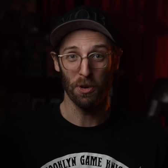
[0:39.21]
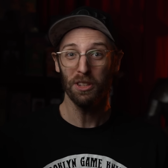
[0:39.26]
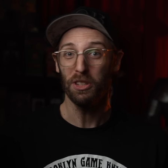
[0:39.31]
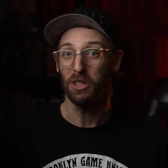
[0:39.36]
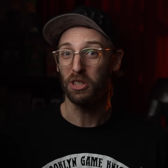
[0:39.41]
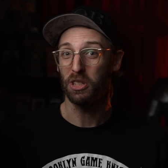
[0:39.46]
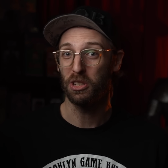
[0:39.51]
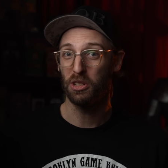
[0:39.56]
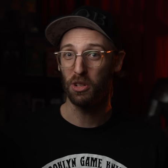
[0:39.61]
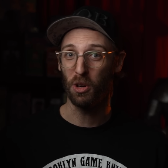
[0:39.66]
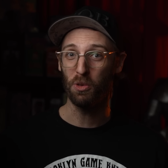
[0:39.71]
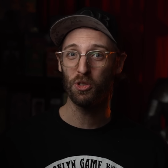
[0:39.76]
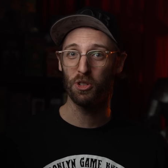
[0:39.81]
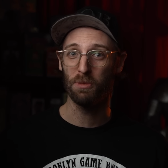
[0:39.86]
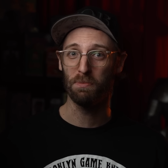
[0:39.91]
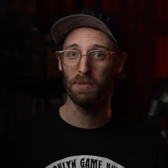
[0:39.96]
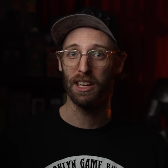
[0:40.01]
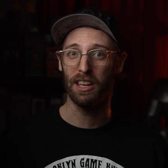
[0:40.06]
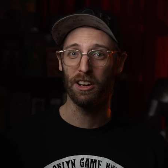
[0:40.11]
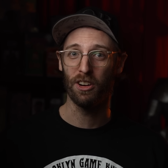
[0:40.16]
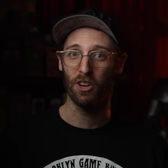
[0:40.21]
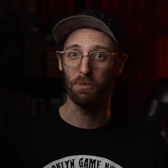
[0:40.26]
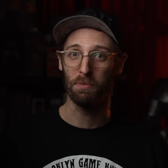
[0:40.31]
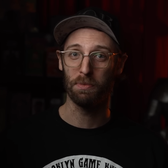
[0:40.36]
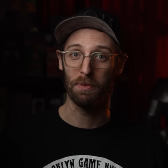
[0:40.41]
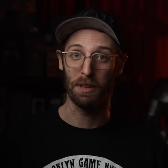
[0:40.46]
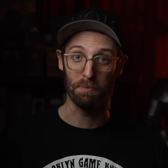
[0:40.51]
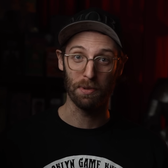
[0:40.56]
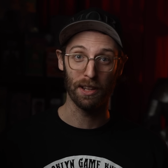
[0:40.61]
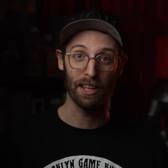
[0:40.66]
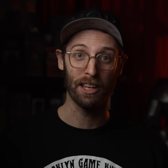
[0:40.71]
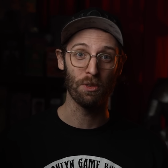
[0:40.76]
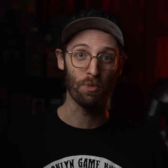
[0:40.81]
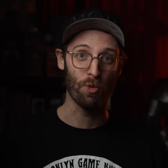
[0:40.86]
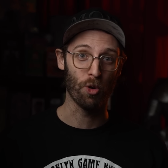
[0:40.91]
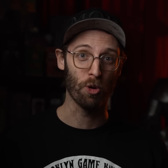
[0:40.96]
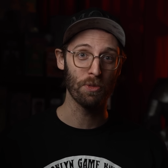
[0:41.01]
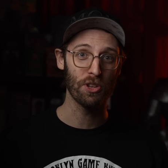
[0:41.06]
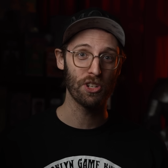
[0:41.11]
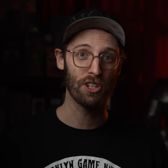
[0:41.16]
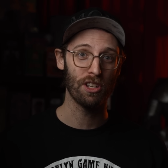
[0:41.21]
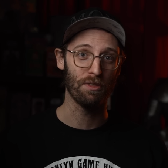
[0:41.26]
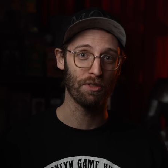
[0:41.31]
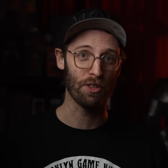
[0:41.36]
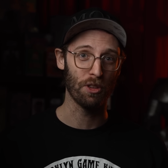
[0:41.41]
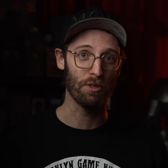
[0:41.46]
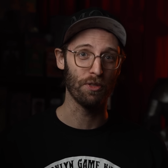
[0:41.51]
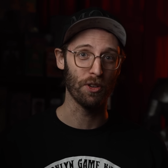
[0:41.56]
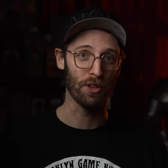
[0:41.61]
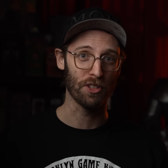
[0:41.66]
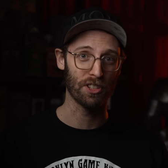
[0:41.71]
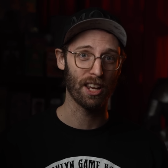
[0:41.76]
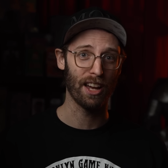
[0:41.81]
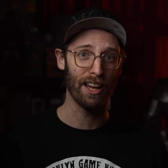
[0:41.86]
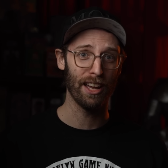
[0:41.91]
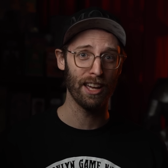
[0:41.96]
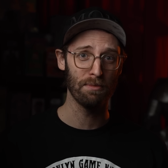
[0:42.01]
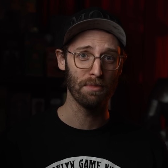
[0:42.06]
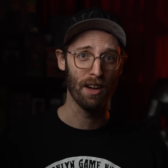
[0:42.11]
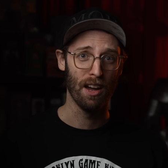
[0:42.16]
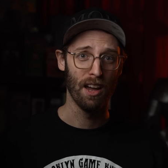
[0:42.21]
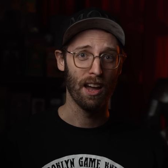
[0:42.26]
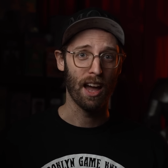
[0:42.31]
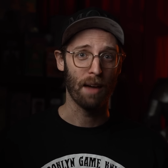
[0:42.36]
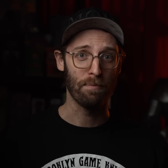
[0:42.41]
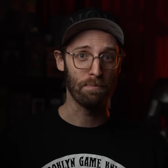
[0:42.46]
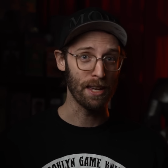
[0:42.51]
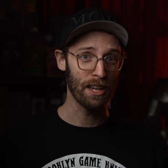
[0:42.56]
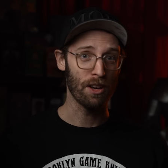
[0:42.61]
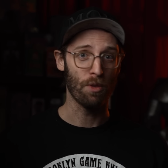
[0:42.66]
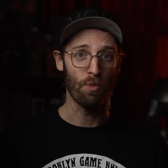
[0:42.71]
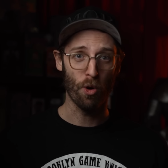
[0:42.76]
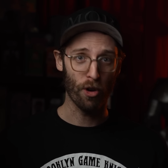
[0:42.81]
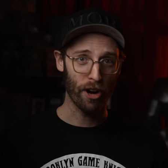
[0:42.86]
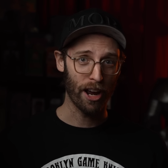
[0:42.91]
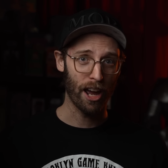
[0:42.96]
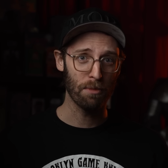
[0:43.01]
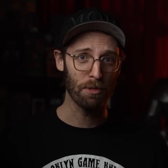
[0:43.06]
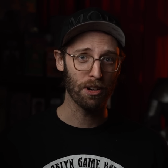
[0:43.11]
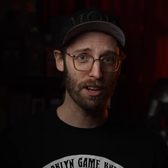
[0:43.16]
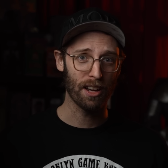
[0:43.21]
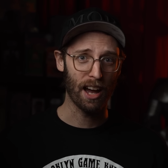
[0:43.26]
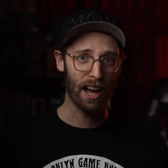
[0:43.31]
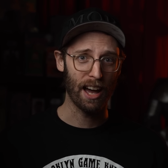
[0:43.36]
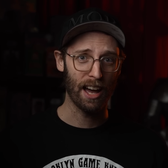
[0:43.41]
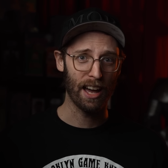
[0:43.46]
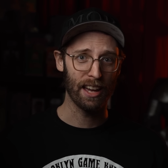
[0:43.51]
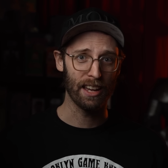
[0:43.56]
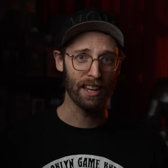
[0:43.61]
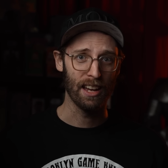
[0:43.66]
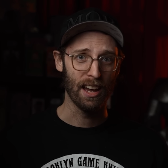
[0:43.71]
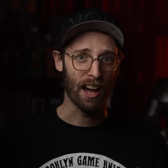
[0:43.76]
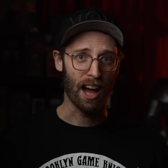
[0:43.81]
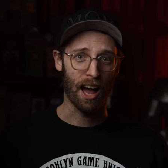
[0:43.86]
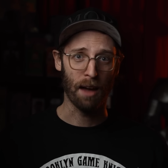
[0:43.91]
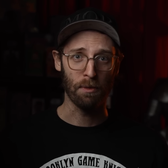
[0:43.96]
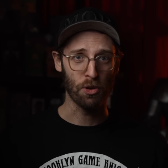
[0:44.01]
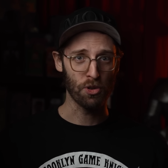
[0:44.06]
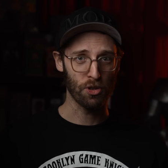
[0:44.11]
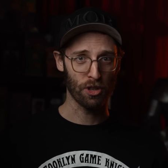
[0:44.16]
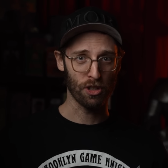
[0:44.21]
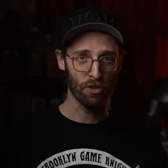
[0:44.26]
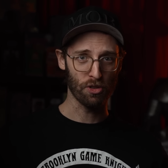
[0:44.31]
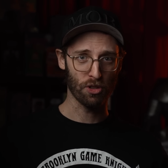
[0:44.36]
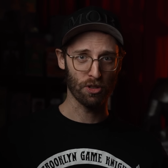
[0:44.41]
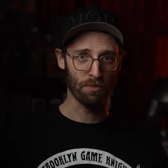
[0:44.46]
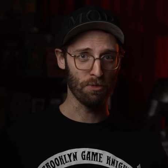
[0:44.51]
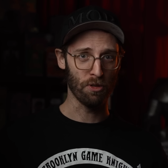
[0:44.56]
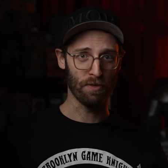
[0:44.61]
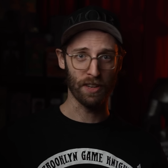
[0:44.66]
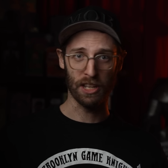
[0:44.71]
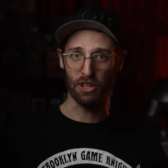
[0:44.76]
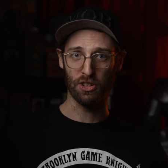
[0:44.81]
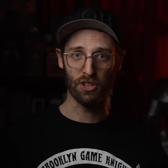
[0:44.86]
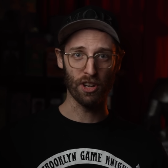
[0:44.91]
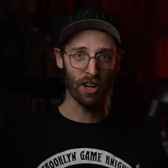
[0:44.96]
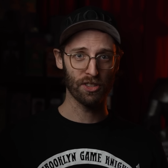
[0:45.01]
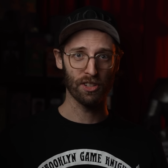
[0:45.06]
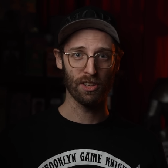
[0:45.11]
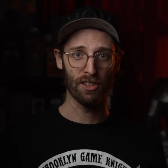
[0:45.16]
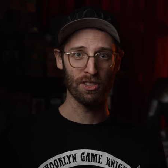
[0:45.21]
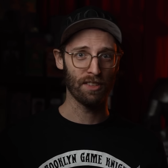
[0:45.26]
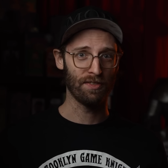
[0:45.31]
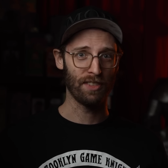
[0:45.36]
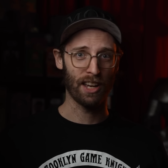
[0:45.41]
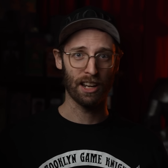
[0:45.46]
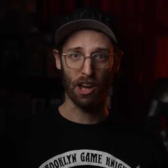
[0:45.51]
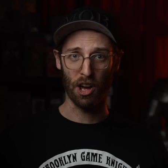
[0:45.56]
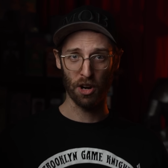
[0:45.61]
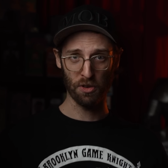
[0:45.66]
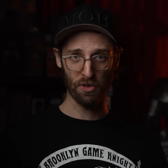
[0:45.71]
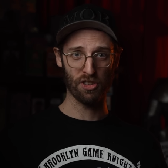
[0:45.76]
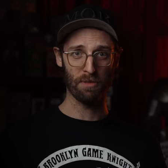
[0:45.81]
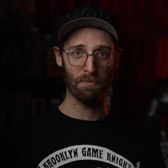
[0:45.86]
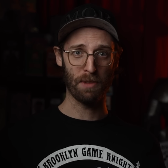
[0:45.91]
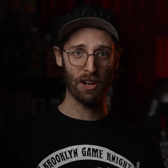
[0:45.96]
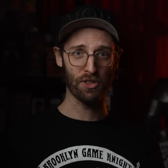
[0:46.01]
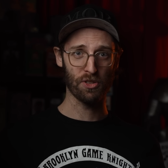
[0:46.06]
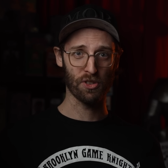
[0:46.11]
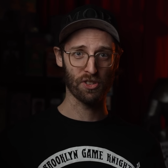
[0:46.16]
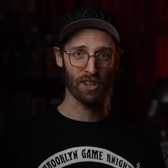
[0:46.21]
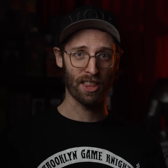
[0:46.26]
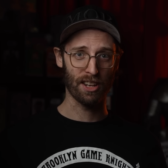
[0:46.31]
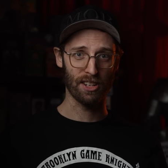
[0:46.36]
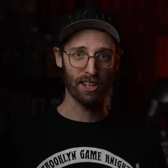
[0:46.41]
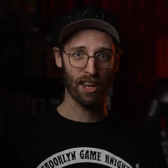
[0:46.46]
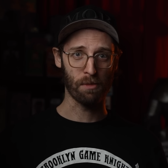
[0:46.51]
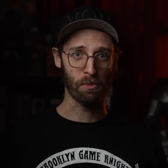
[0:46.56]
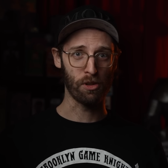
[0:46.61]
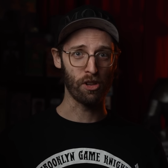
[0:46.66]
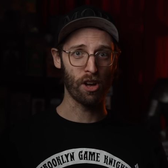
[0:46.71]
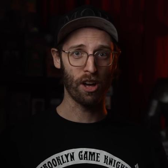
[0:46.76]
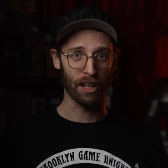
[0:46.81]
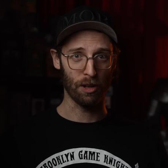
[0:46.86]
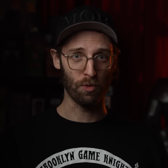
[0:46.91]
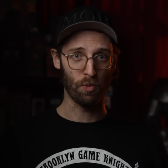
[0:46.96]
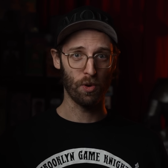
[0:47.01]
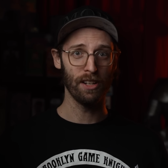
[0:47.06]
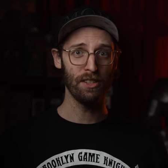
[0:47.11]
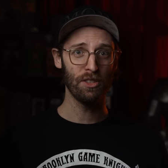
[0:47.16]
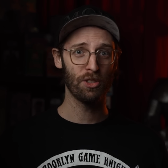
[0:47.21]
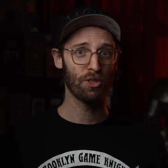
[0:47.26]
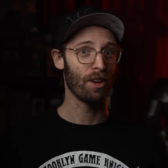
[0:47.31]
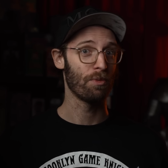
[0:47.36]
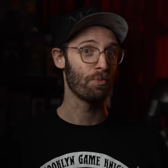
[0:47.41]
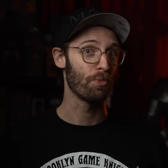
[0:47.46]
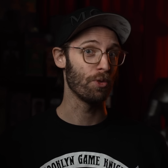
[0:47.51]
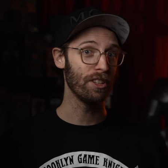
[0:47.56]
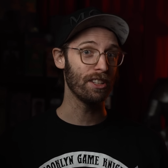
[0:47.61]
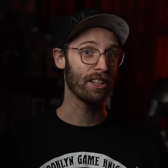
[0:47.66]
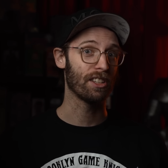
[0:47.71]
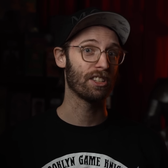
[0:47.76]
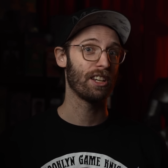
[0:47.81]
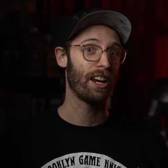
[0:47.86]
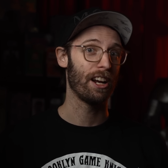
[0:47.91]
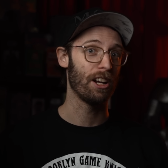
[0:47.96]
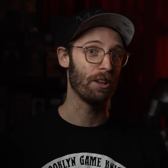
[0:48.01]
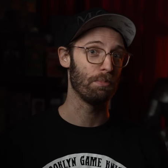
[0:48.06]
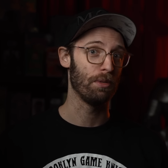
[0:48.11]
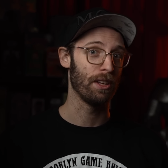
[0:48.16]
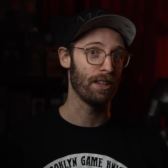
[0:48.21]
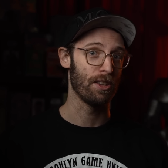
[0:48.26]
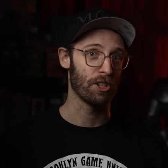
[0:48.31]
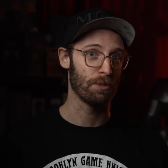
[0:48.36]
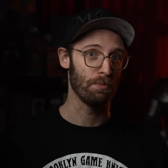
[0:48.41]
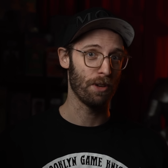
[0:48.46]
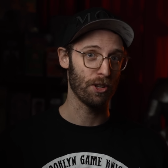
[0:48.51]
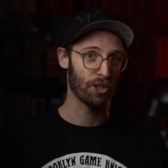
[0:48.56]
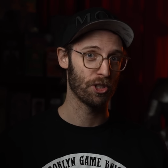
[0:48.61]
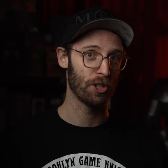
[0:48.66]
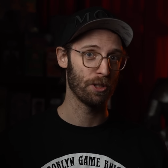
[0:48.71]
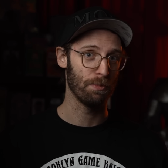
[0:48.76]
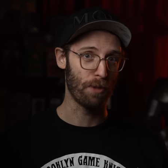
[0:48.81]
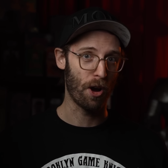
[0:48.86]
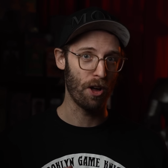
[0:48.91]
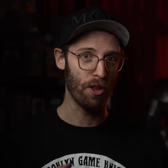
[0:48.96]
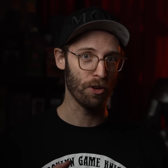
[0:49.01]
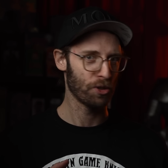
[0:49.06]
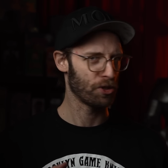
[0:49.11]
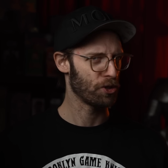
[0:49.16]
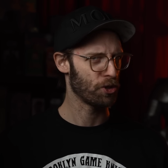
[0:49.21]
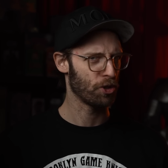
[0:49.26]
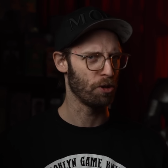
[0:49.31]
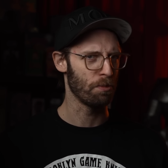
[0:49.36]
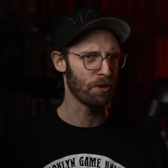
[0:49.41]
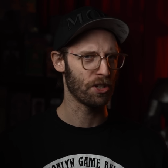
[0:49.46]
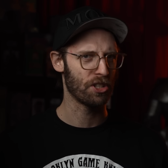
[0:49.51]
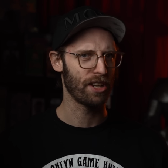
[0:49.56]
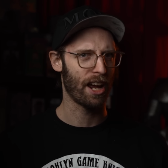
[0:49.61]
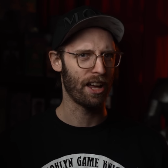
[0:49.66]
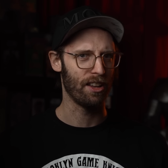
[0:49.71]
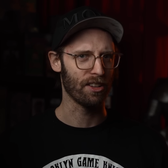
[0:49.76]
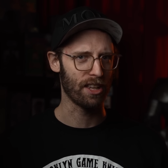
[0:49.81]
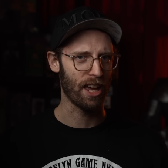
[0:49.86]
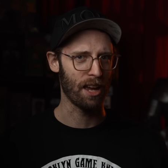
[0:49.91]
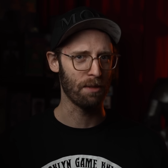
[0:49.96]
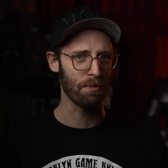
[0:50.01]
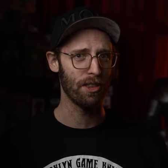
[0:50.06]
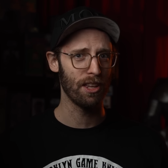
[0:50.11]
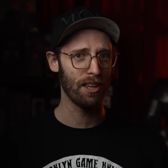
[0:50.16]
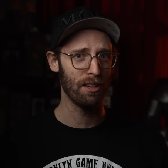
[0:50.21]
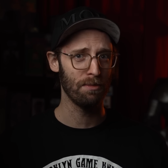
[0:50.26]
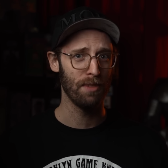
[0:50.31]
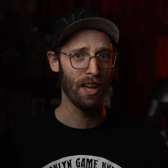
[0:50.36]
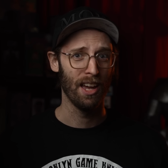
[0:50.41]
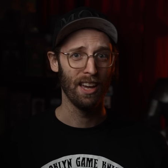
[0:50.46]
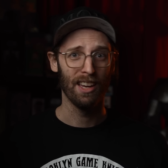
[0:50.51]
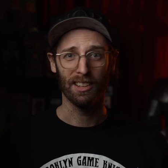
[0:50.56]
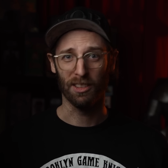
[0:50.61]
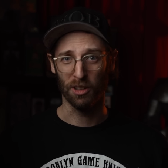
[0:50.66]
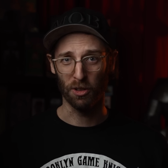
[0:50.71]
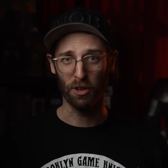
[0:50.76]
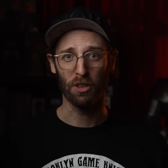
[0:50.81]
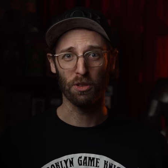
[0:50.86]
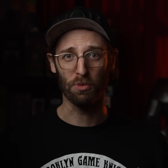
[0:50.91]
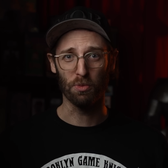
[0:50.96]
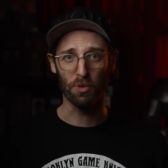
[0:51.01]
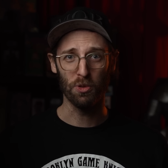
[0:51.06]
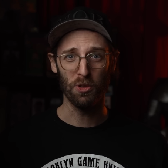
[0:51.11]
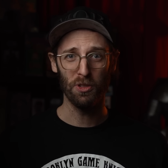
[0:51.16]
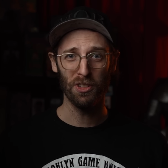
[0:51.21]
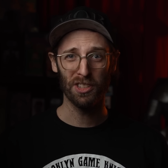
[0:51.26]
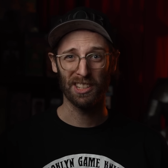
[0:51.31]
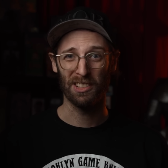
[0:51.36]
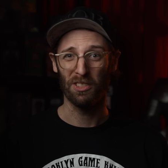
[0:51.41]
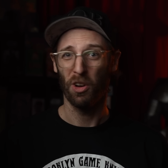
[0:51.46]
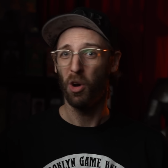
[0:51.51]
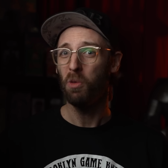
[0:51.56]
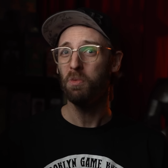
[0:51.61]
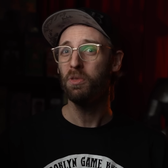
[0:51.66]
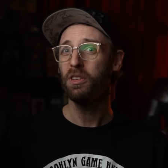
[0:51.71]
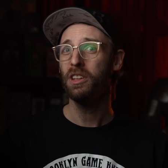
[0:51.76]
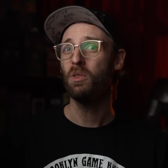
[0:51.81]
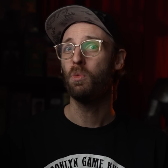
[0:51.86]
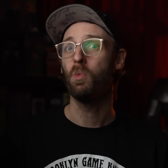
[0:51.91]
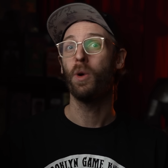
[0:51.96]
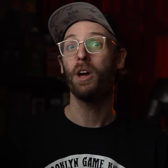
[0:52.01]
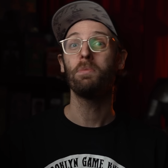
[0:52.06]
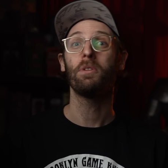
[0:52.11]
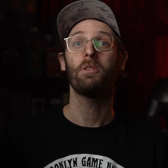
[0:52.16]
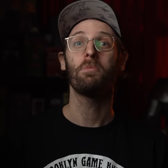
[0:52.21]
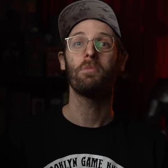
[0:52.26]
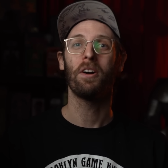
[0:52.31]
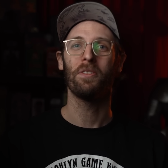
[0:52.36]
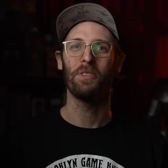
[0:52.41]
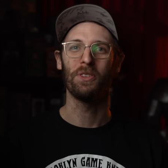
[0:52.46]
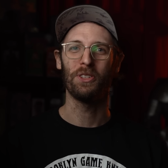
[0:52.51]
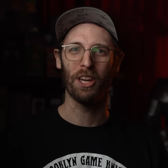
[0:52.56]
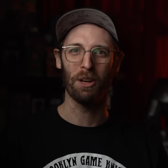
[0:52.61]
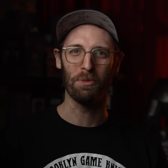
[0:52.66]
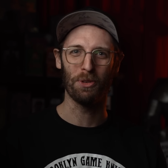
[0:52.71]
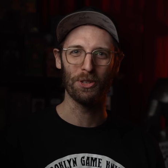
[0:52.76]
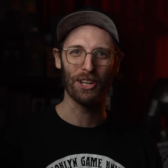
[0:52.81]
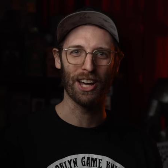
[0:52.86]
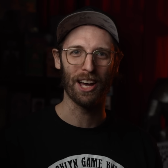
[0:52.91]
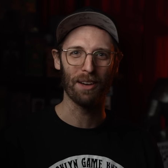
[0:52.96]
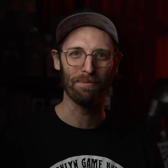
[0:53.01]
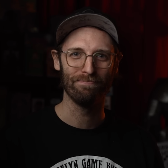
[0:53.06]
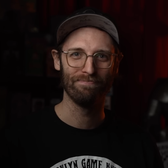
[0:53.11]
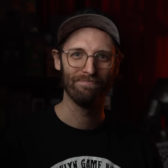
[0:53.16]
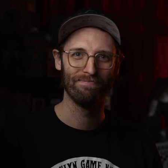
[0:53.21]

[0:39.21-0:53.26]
really stoked to be here to be playing Warmachine for the first time. Being a Warhammer guy, I'm usually used to moving dozens, if not hundreds of miniatures on the table all at once, so I'm really excited to play this much smaller skirmish-style game with him, learning the rules, and hopefully wiping him off the tabletop.